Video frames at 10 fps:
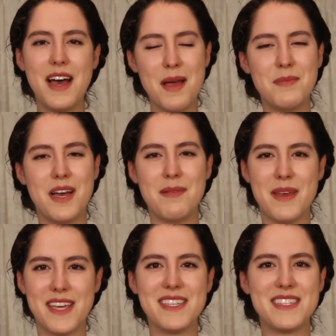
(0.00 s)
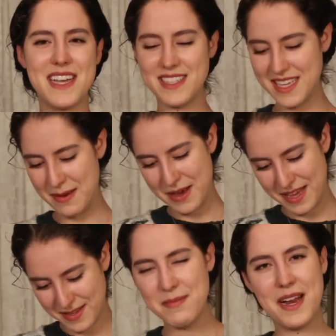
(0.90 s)
I'm not making sense, am
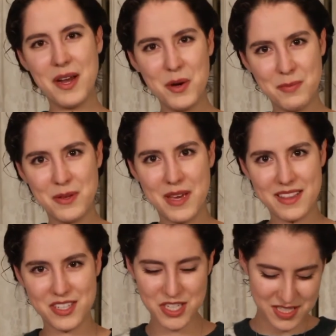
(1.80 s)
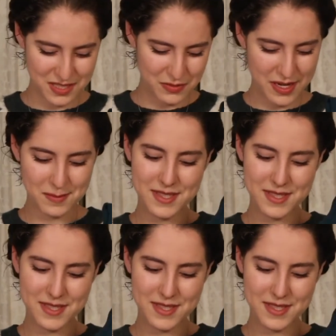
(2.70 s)
I? But I hope you get the gist of what I'm